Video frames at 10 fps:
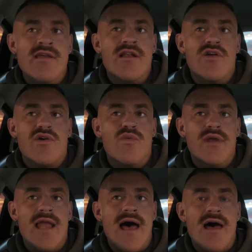look,
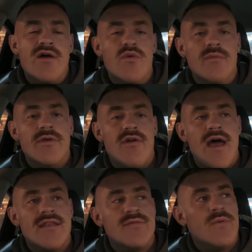we'll be
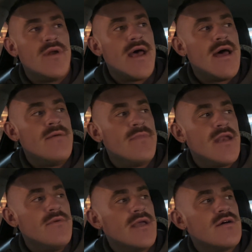grand. But
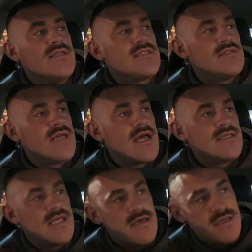anyway, guys, that is
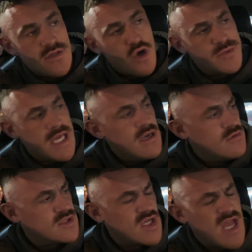the update.
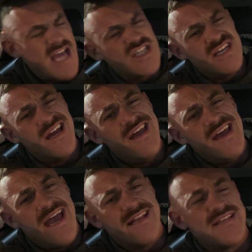Once I actually
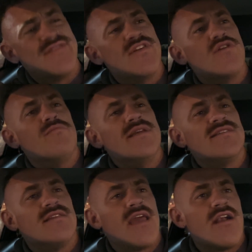edit this video and piece
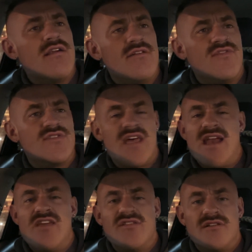it together, if there's
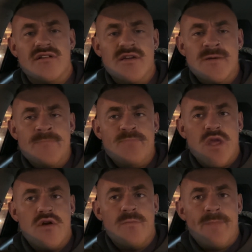any other, you
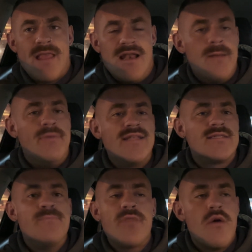know, little bits
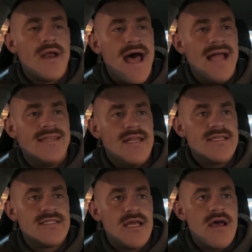I want to add to
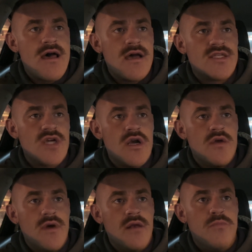this, then I certainly
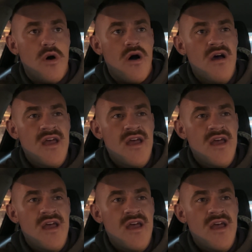will. But